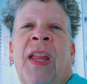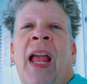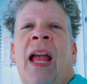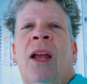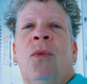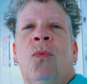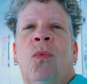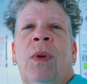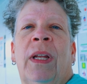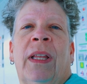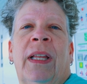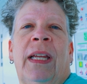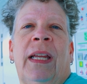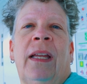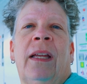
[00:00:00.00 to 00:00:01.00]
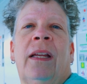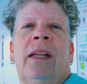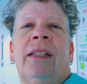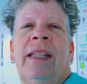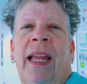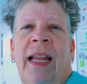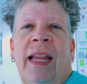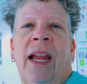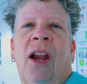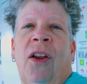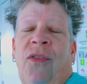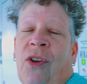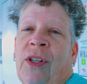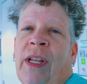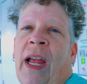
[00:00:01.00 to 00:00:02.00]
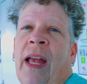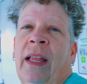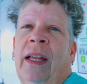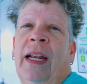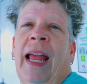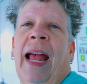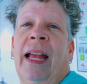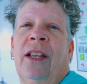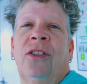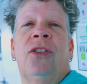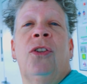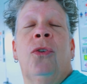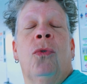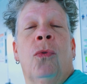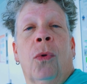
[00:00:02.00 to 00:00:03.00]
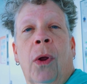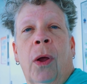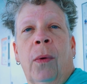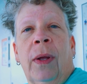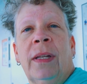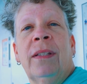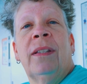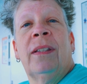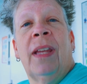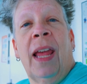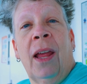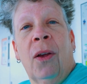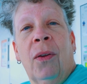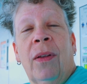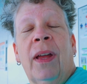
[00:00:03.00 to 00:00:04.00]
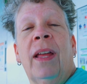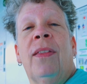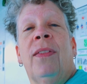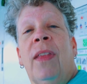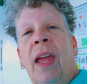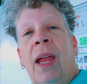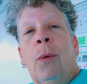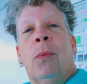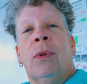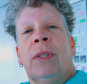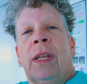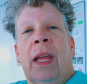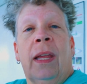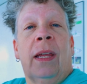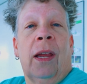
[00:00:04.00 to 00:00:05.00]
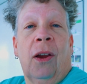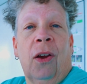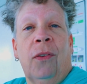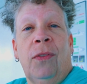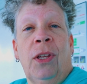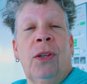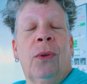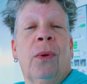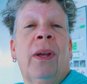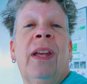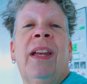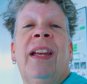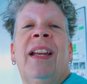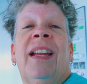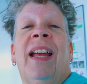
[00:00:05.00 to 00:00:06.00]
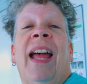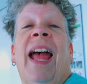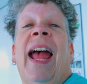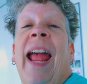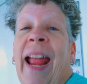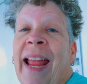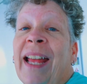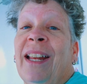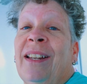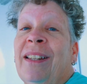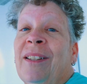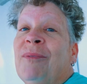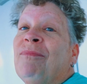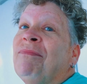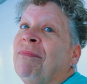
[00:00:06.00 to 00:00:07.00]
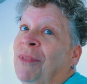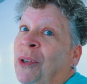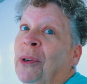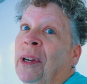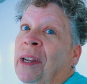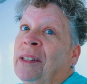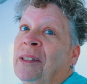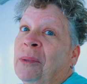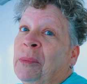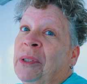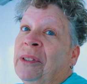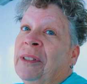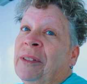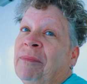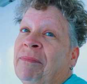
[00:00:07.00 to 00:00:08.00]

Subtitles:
and really take care of your talent as you grow and scale, and they will take care of you and your customers.